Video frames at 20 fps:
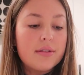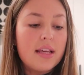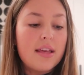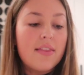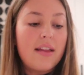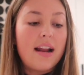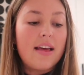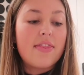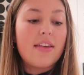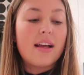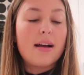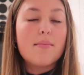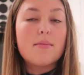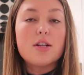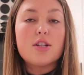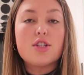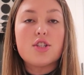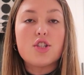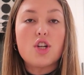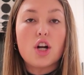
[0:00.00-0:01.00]
and then I think I'm
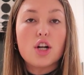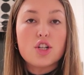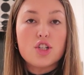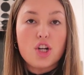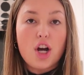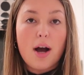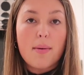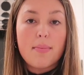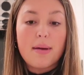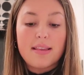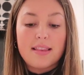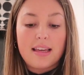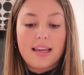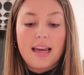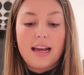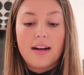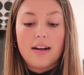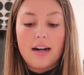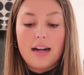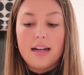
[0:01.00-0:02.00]
gonna start chopping the
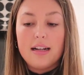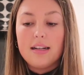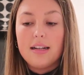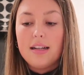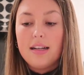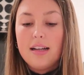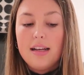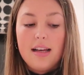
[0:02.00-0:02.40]
carrot,